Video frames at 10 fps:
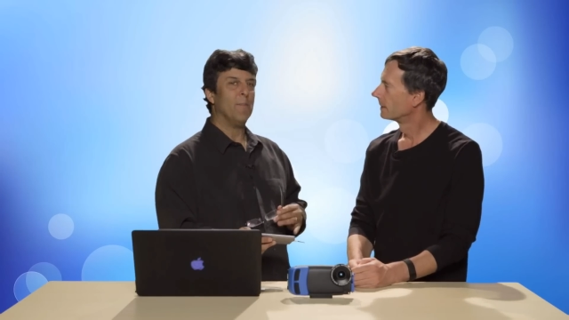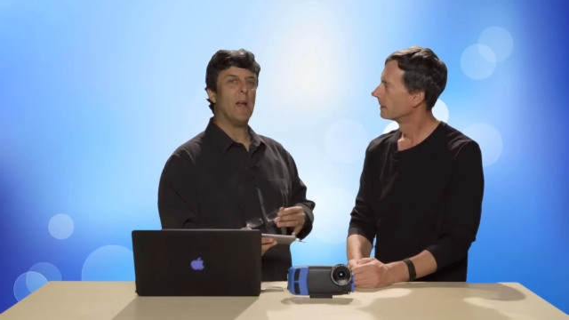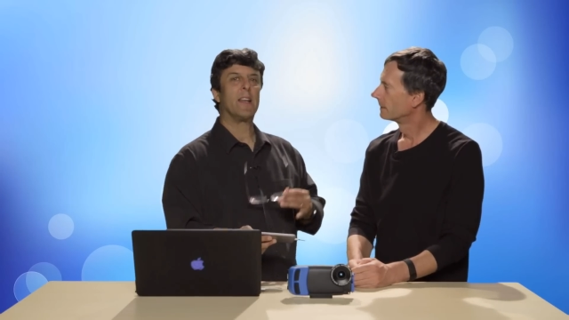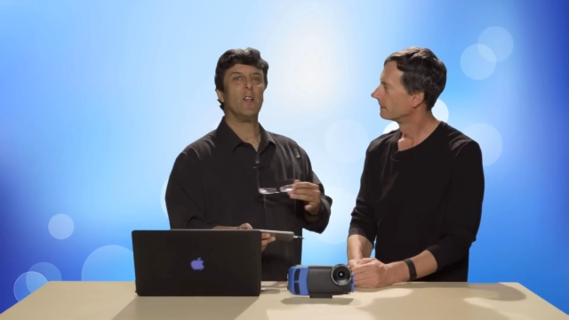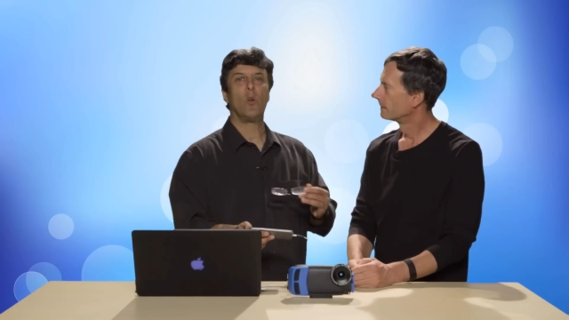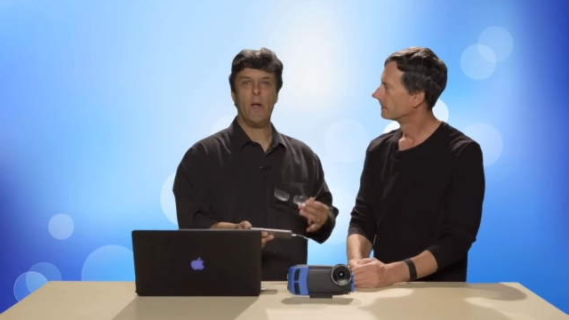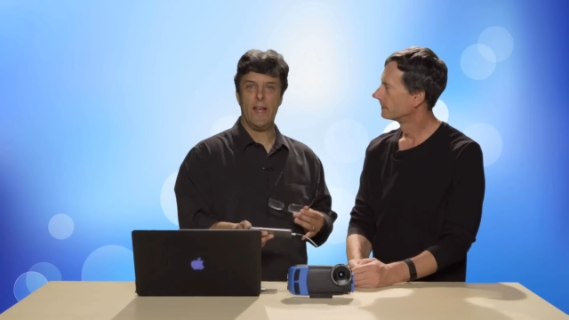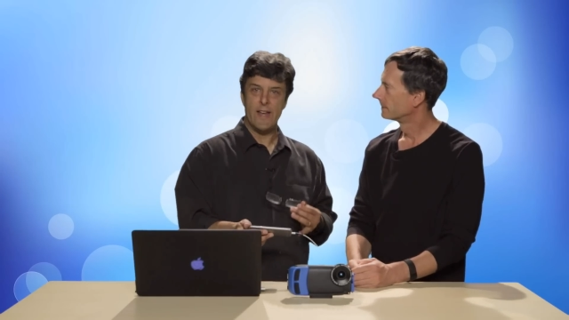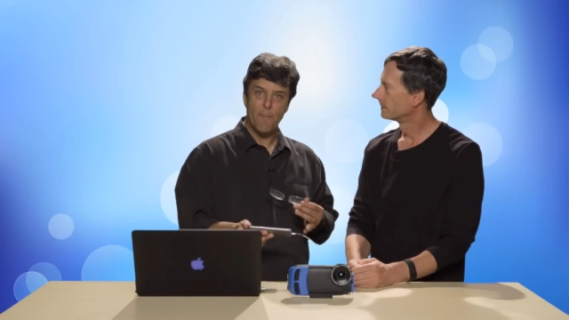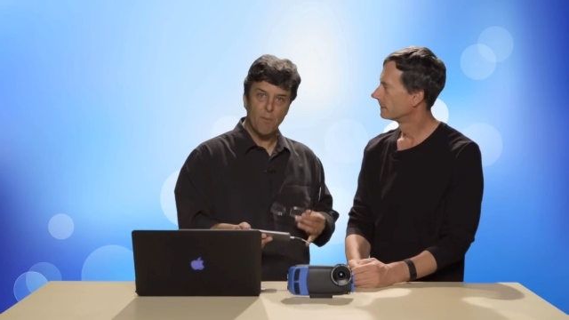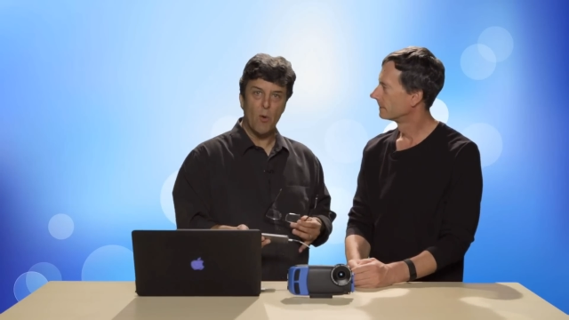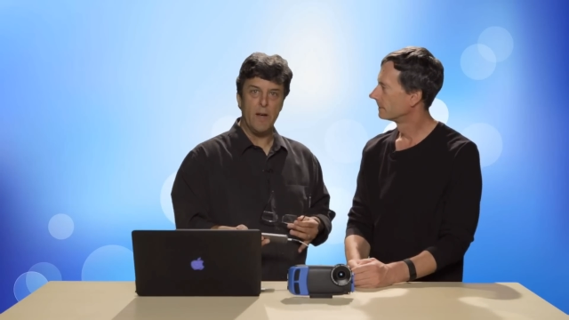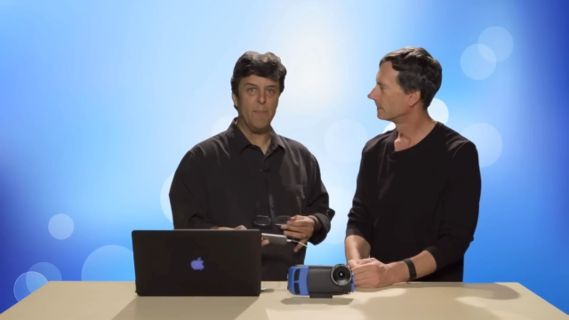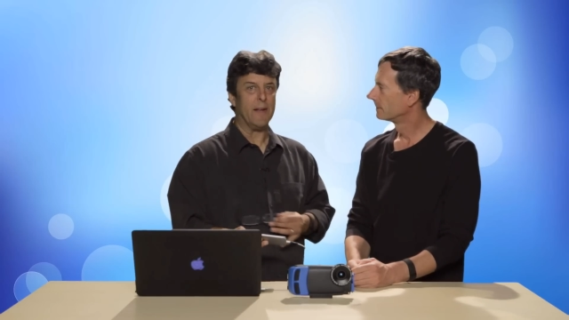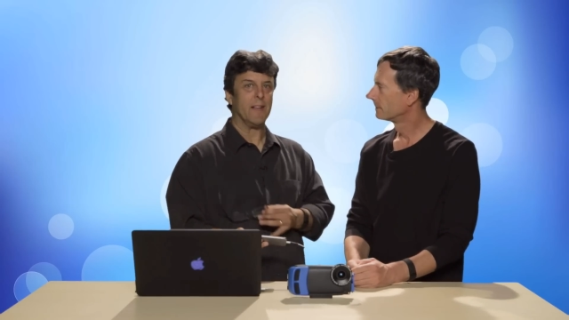Speaker 1: I'm not going to go ahead and
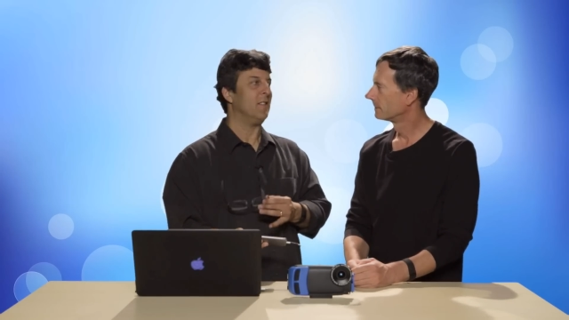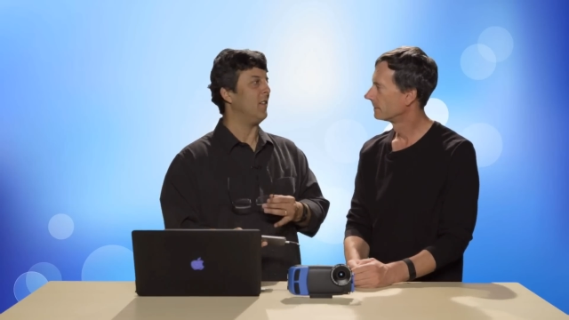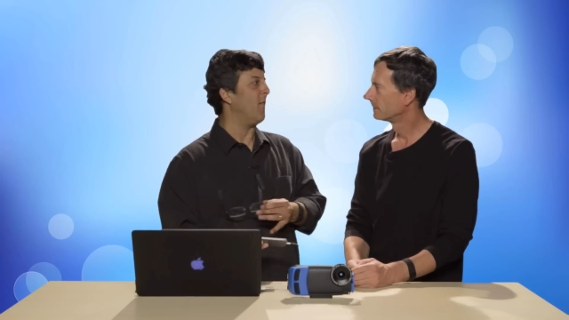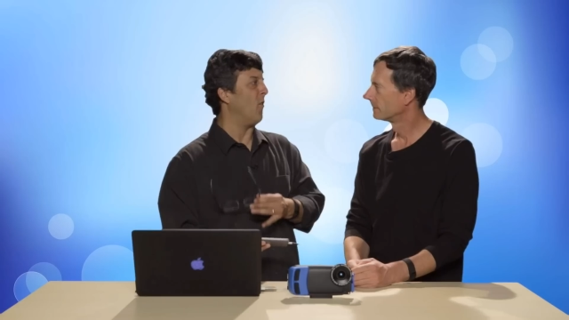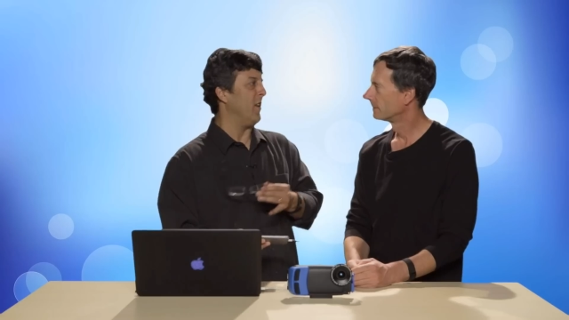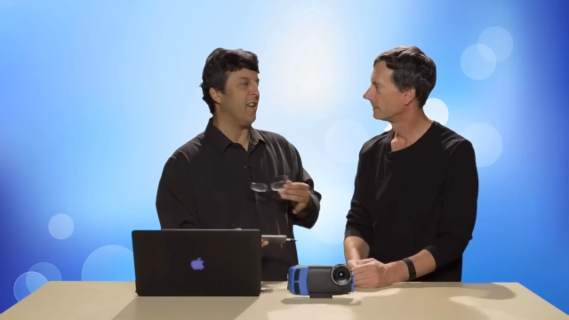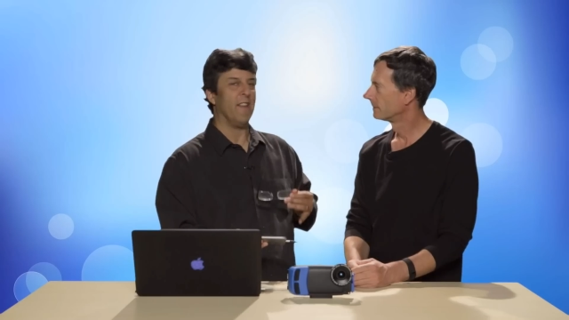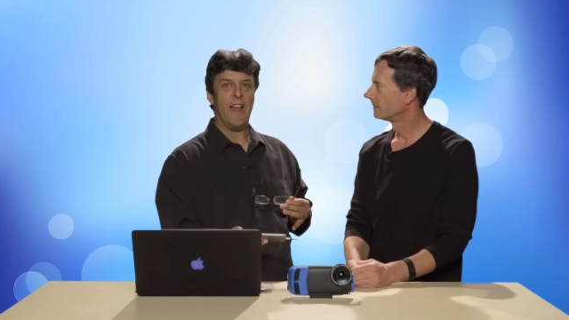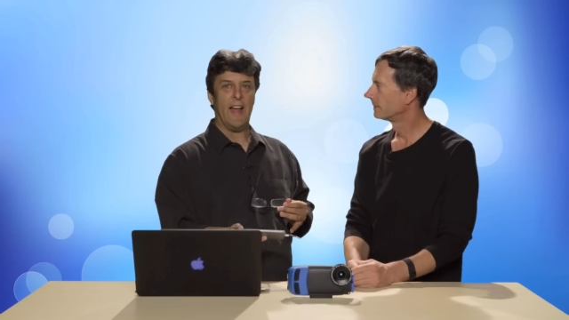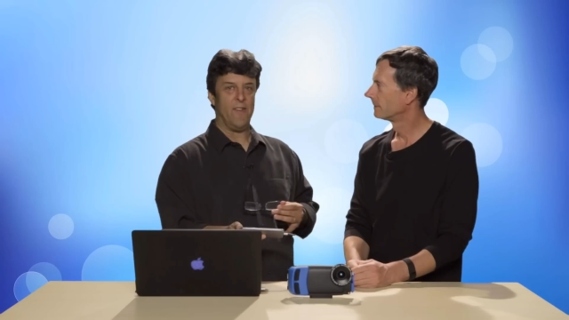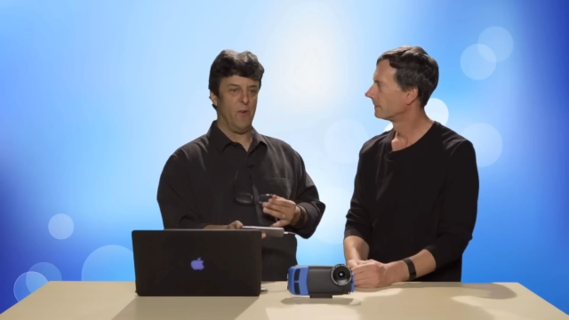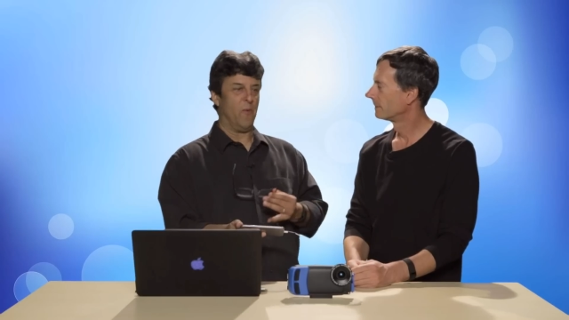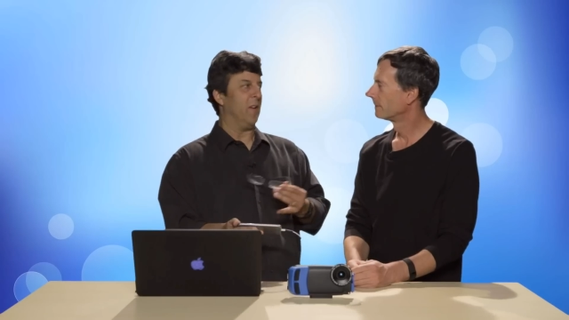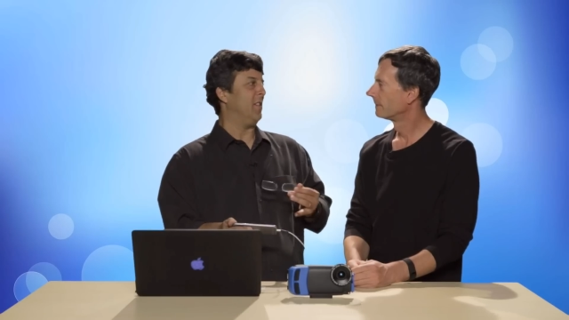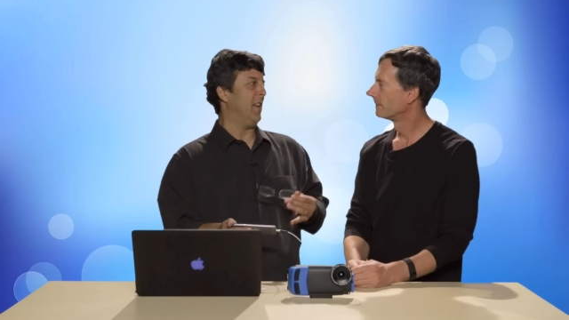upload it because I've already done that, and we
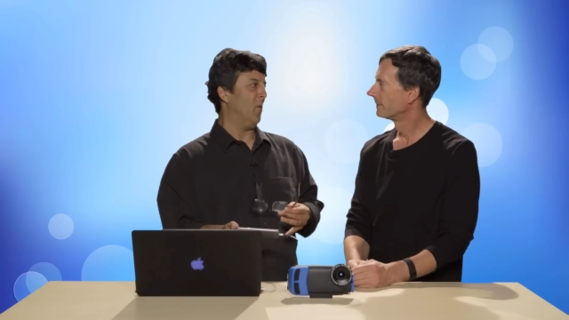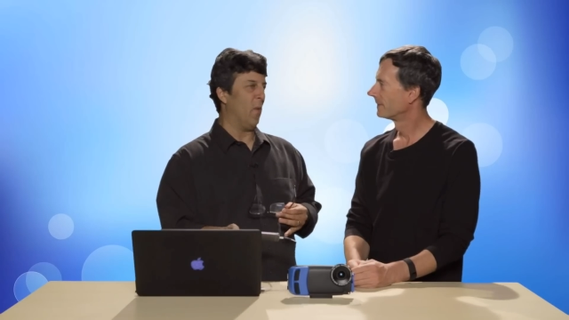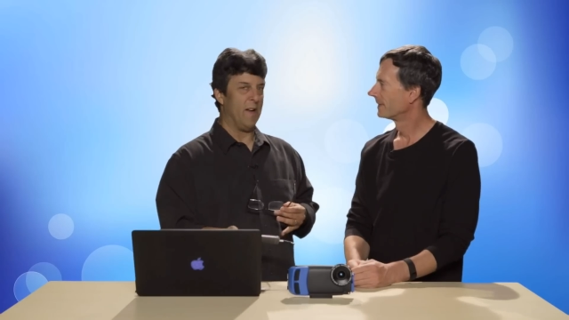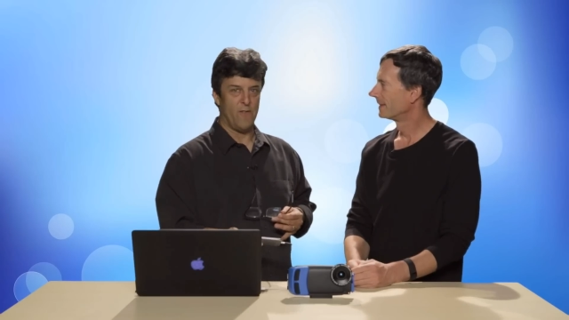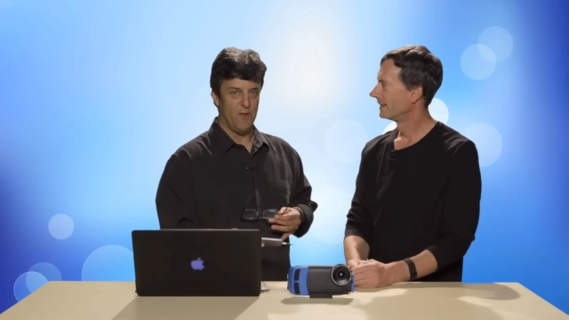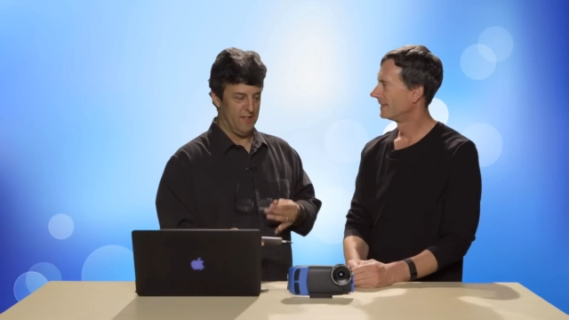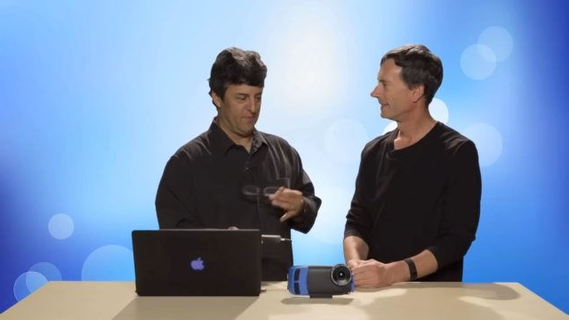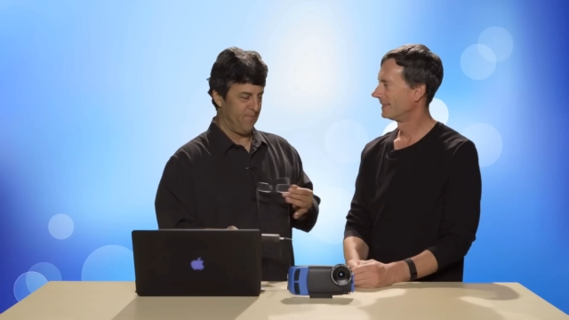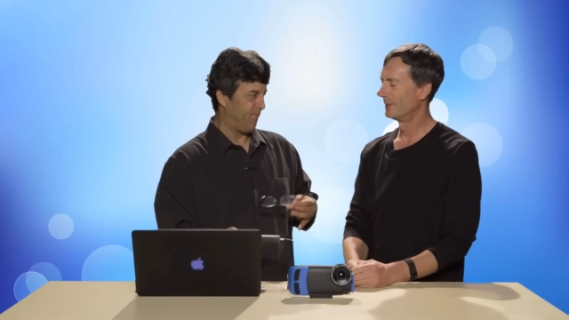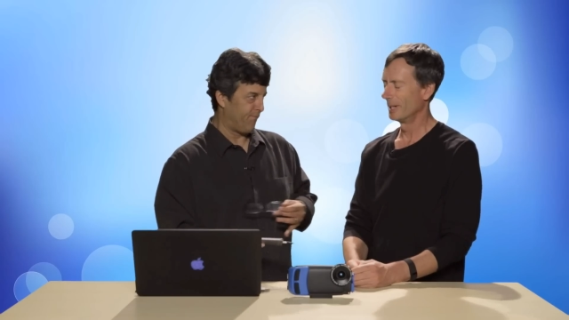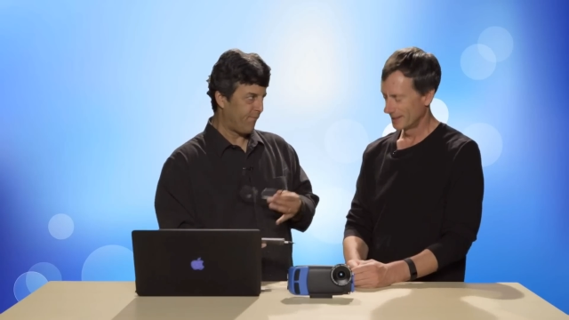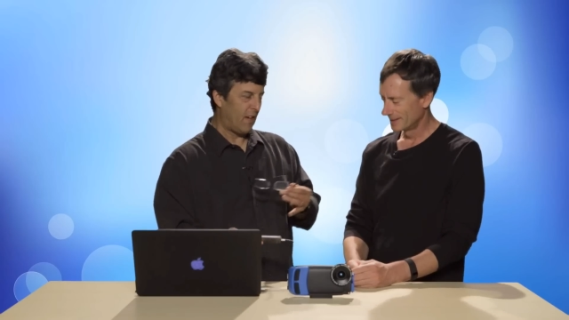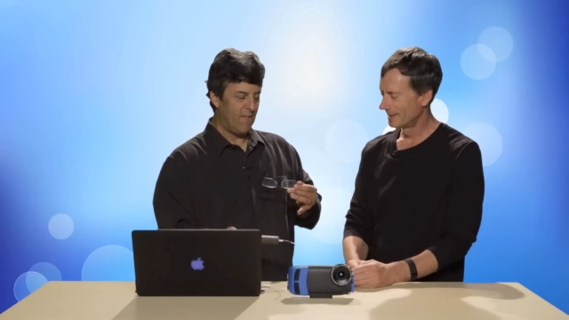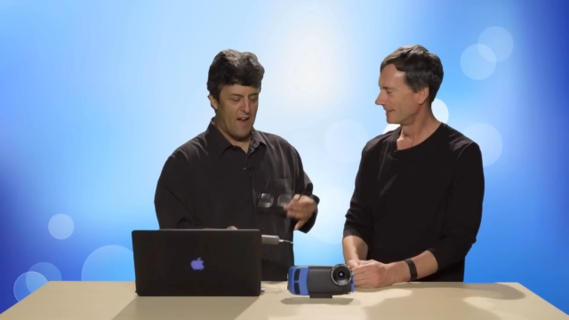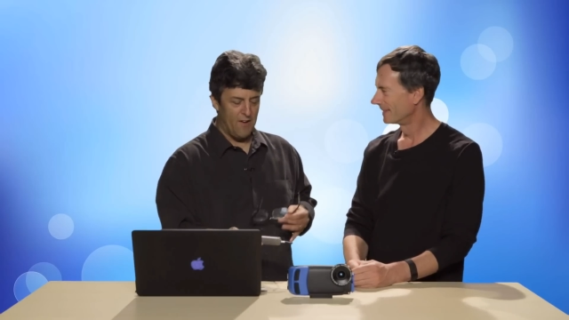don't want to sit here and wait for this right.
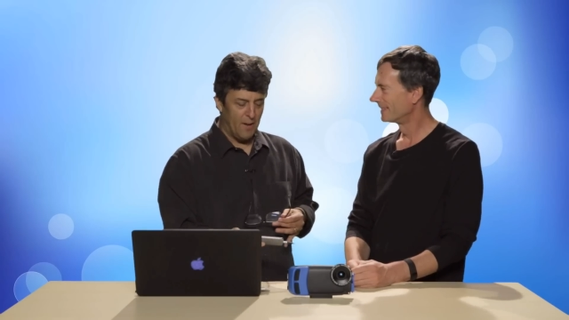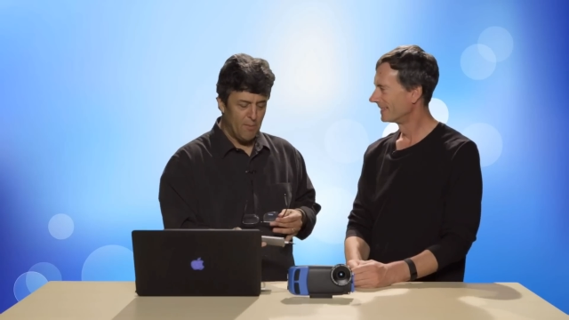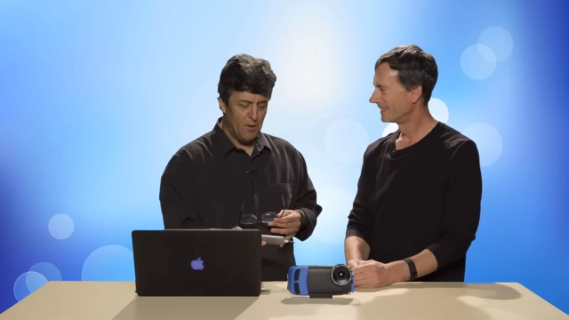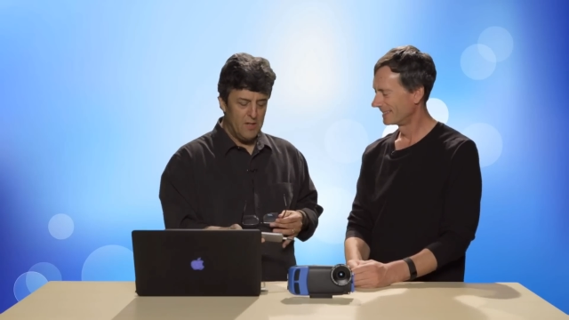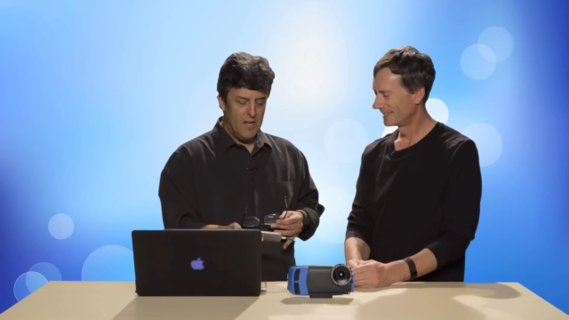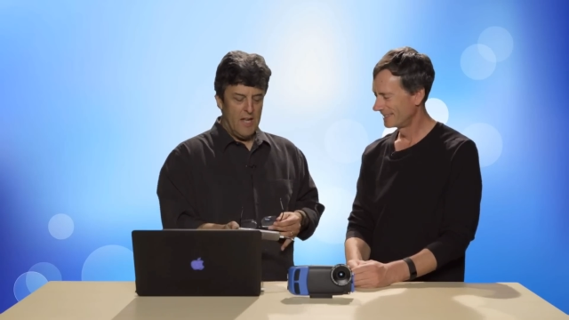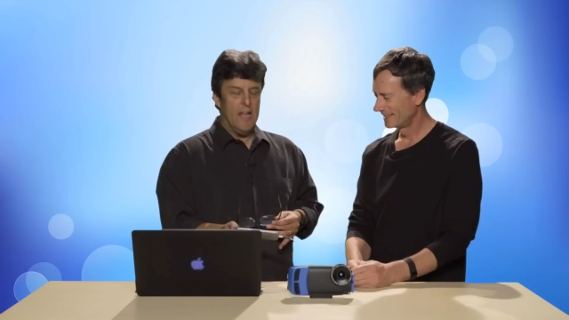file to upload.